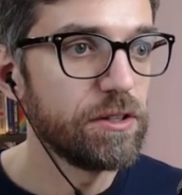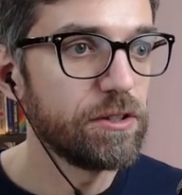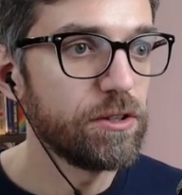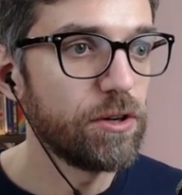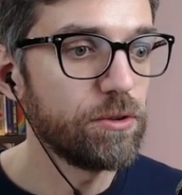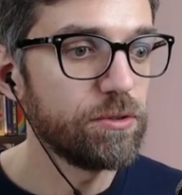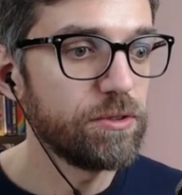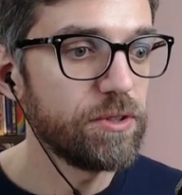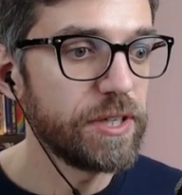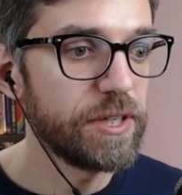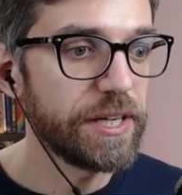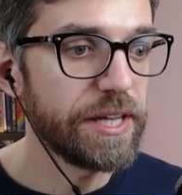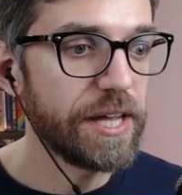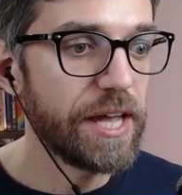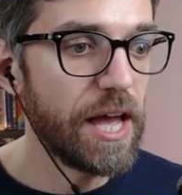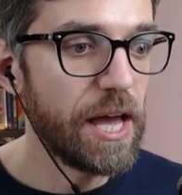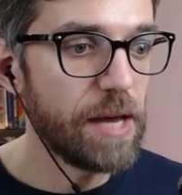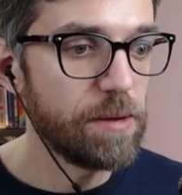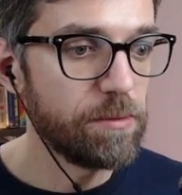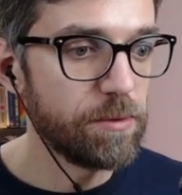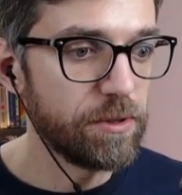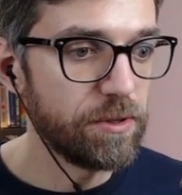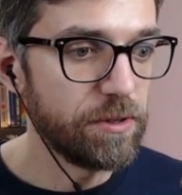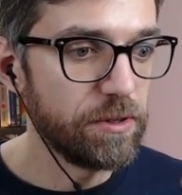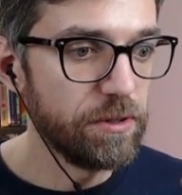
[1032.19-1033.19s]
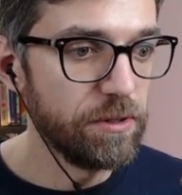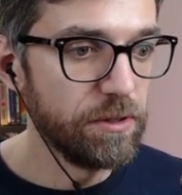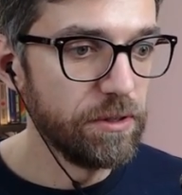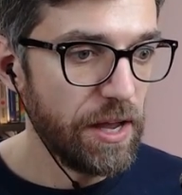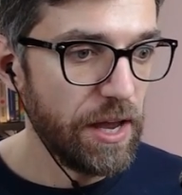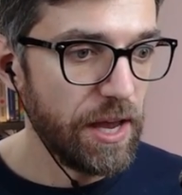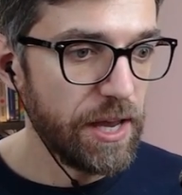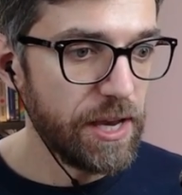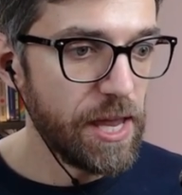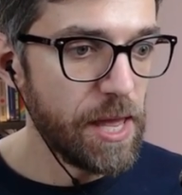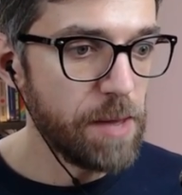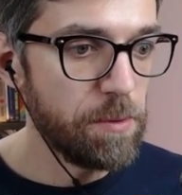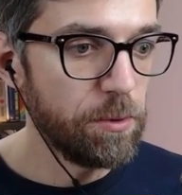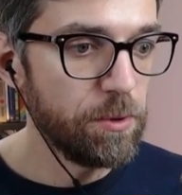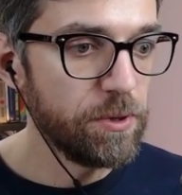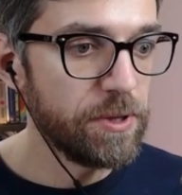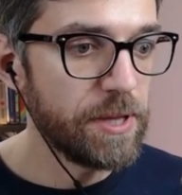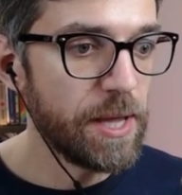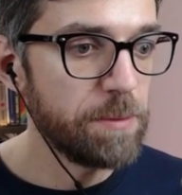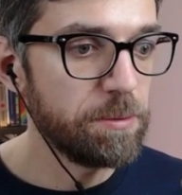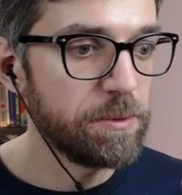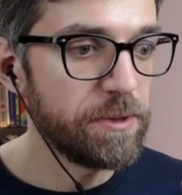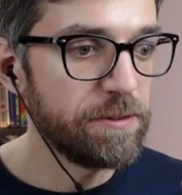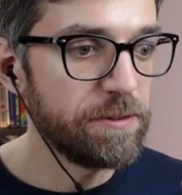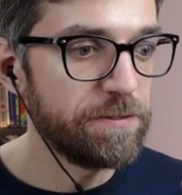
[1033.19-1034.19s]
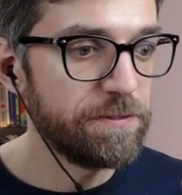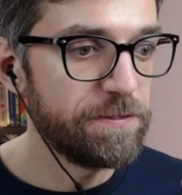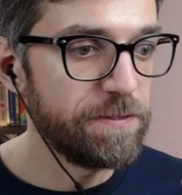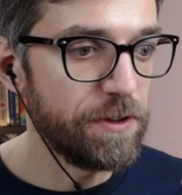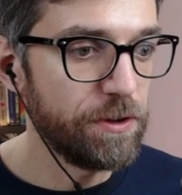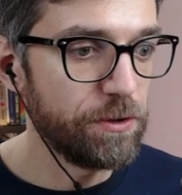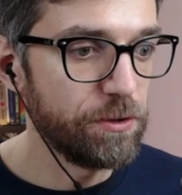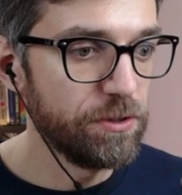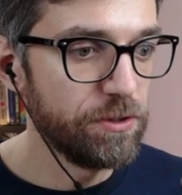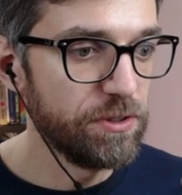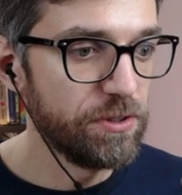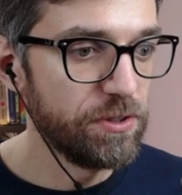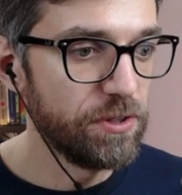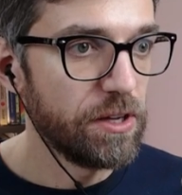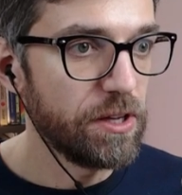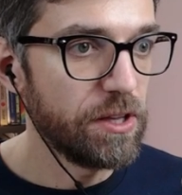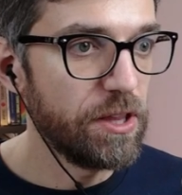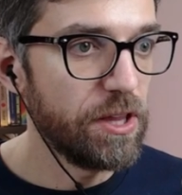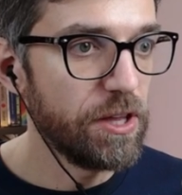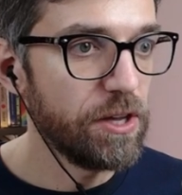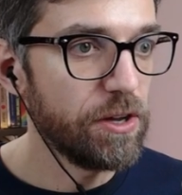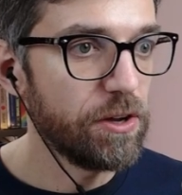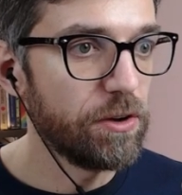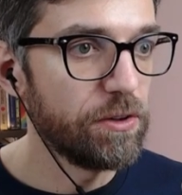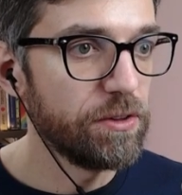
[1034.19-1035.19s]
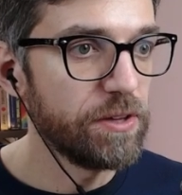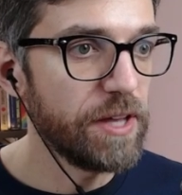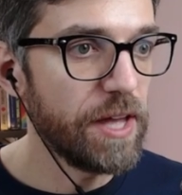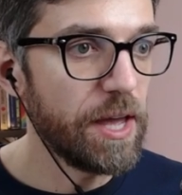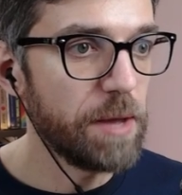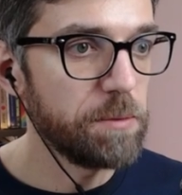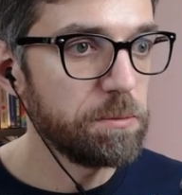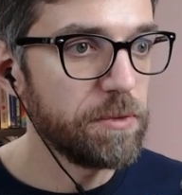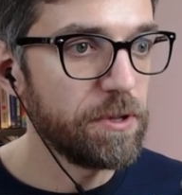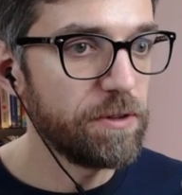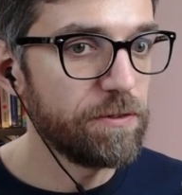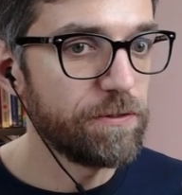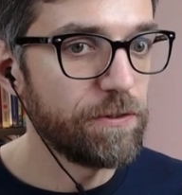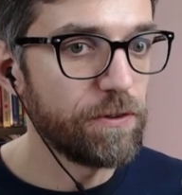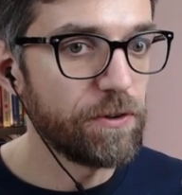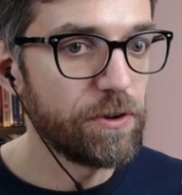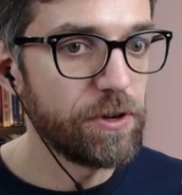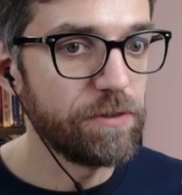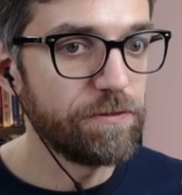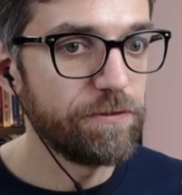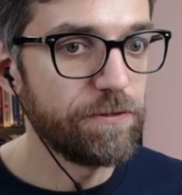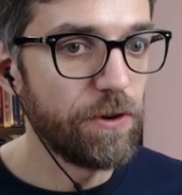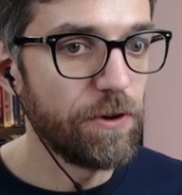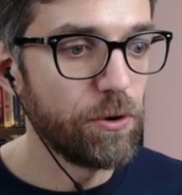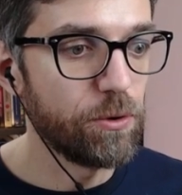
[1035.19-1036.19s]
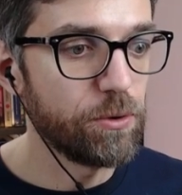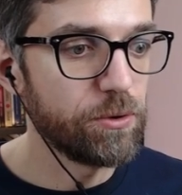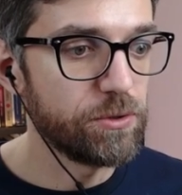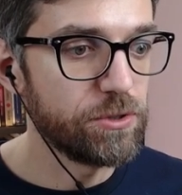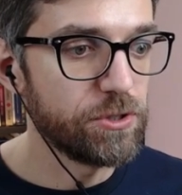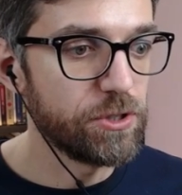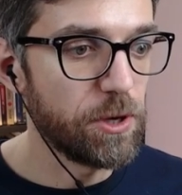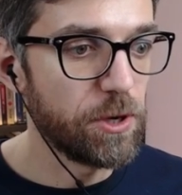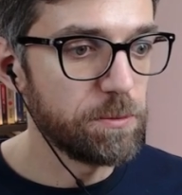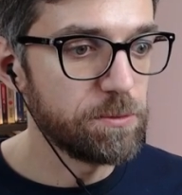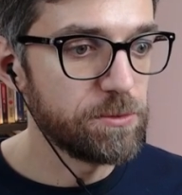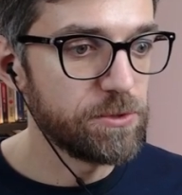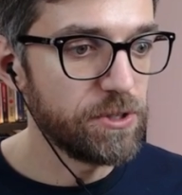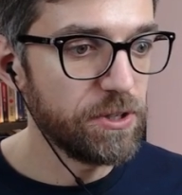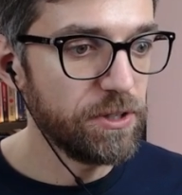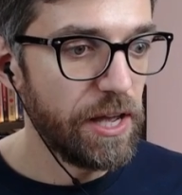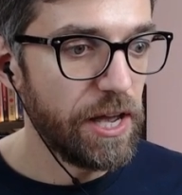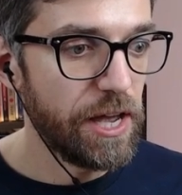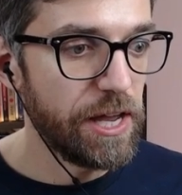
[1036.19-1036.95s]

Go to the camera, enable depth of field, click on the empty for the focus object.